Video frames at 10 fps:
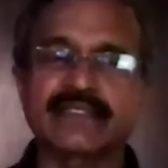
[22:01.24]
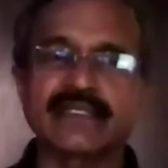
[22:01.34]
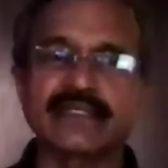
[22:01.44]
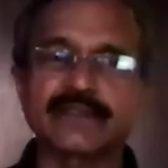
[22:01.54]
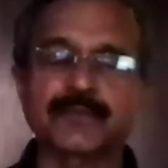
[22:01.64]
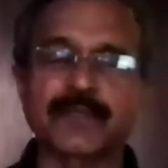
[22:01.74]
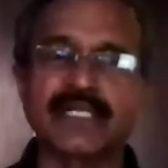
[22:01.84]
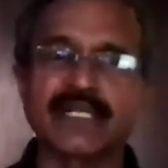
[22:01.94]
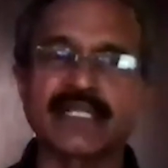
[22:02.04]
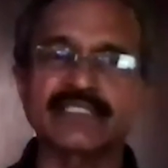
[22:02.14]
the
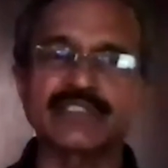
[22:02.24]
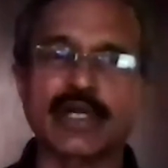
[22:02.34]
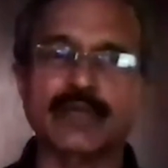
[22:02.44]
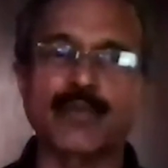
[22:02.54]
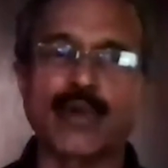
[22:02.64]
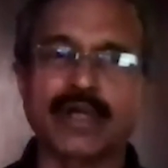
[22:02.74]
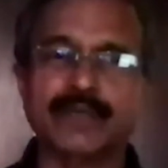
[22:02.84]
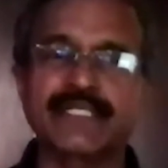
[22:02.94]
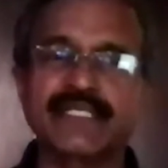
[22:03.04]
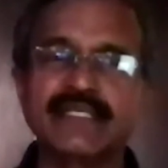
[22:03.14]
sprinkler is not blocked
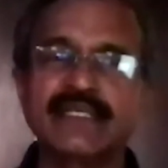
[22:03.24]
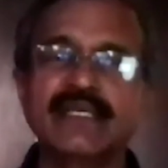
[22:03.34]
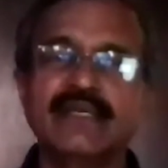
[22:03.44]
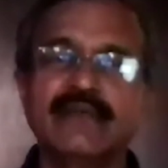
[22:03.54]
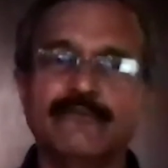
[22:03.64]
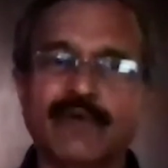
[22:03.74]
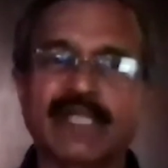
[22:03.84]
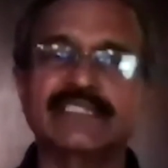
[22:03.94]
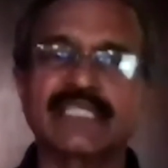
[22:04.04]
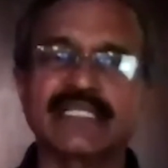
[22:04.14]
by the
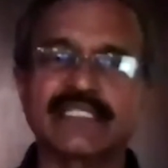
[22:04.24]
false ceiling.